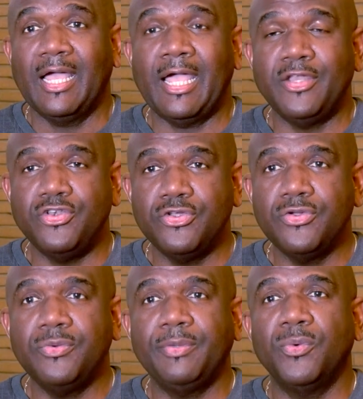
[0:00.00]
I
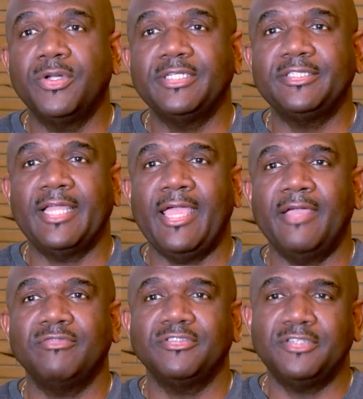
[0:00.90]
knew we wanted to
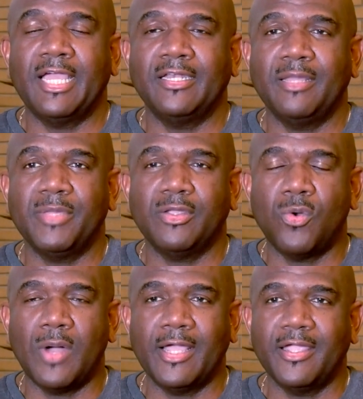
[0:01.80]
have this dynamic
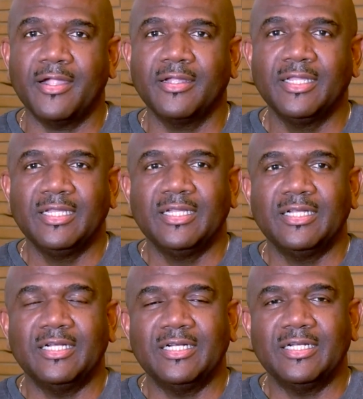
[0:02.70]
choir
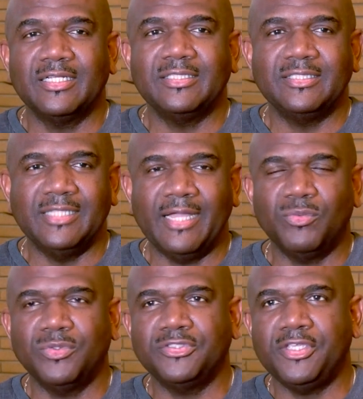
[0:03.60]
that
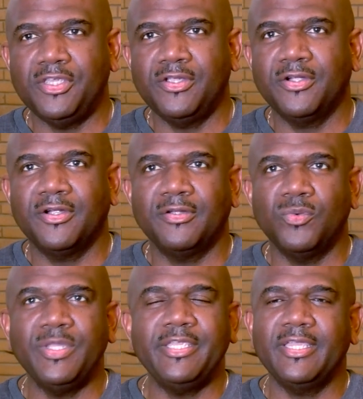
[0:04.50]
was here
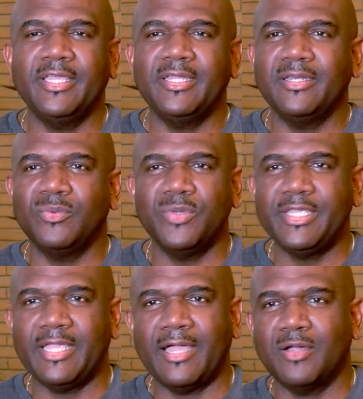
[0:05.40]
week in and
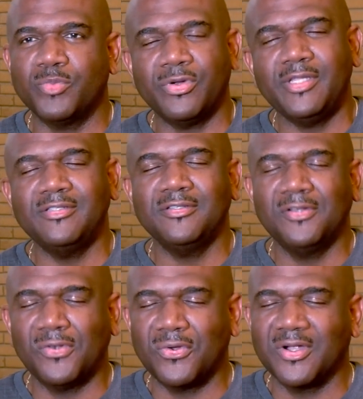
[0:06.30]
week out,
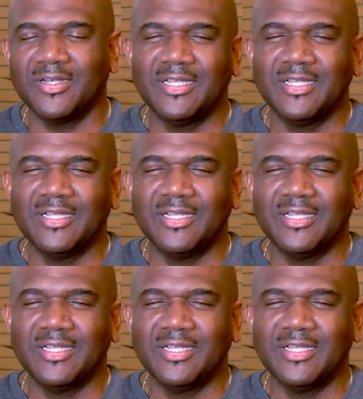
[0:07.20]
praising the Lord.